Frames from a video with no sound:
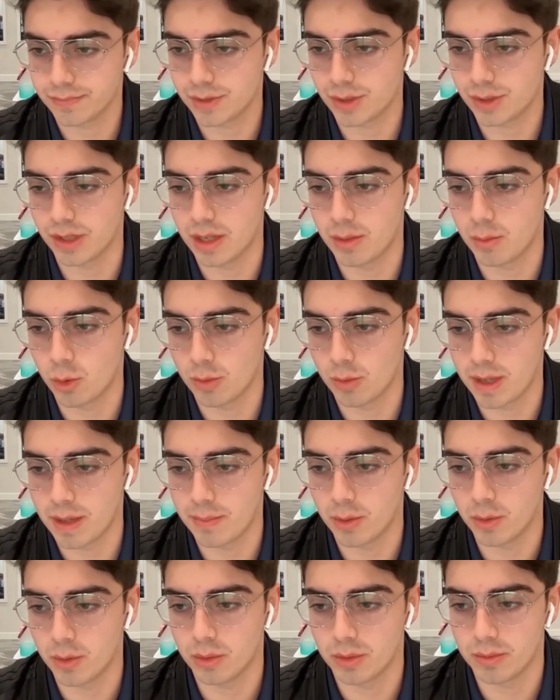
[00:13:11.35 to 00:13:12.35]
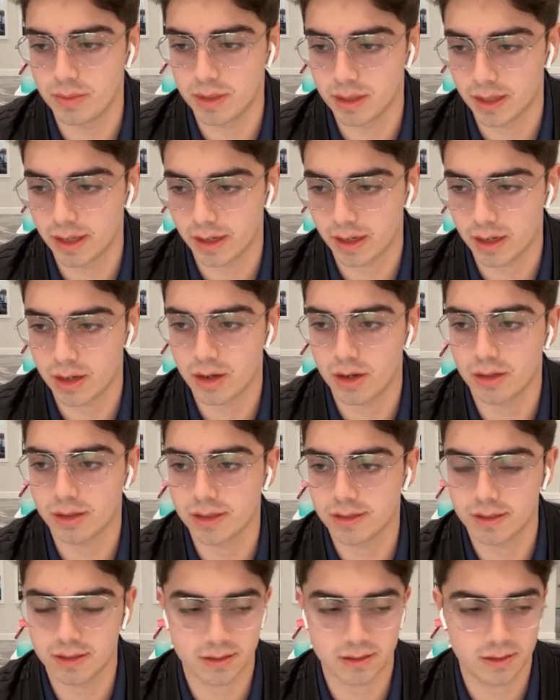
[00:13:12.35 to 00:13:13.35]
So then more people would be like, oh,
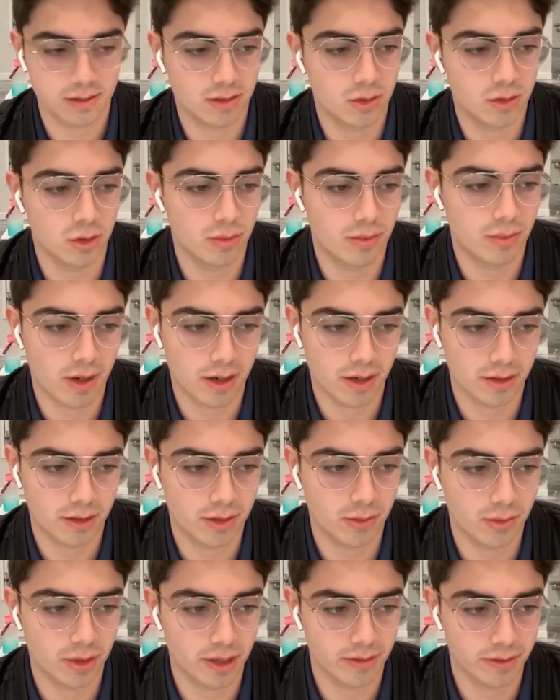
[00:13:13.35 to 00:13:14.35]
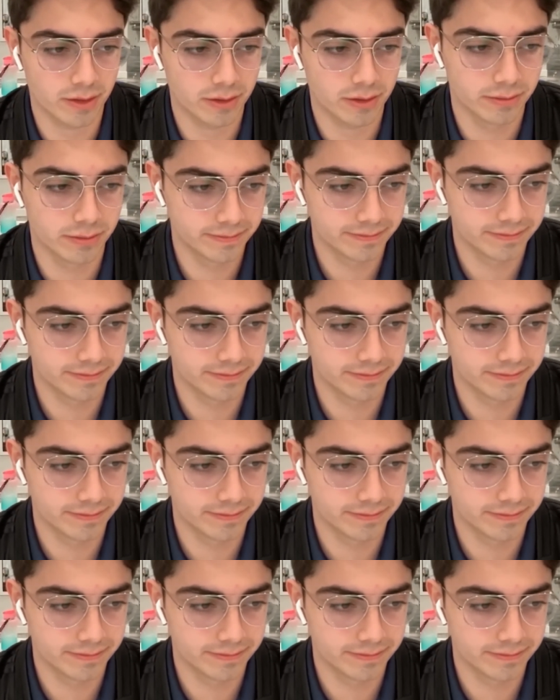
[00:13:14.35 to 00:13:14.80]
this is a cool product or whatever.